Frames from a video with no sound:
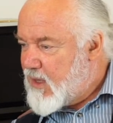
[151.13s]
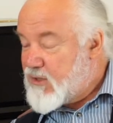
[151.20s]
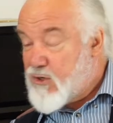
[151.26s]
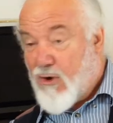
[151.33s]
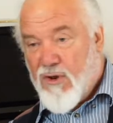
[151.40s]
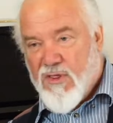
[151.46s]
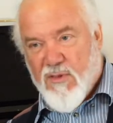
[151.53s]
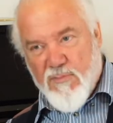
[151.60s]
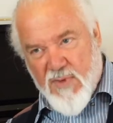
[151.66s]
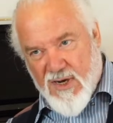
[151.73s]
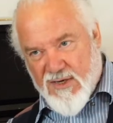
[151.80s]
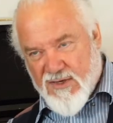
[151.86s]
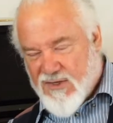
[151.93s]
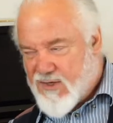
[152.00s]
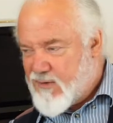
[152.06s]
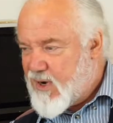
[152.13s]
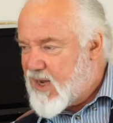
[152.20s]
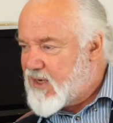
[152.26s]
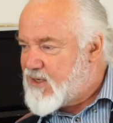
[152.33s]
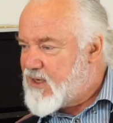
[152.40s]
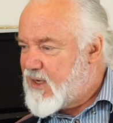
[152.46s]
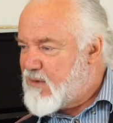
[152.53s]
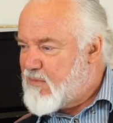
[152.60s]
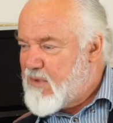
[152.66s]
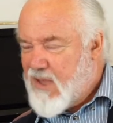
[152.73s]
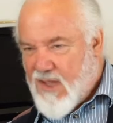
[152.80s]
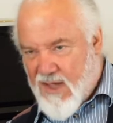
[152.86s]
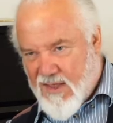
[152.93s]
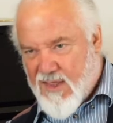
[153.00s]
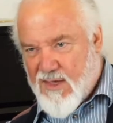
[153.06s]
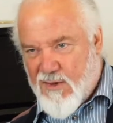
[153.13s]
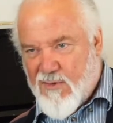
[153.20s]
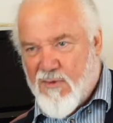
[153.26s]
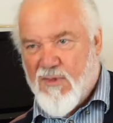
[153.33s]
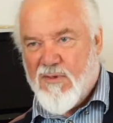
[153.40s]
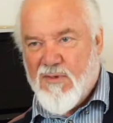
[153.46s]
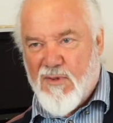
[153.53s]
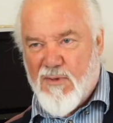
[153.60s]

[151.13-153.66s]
Uh, Jonathan Miller's directing. I think you're the,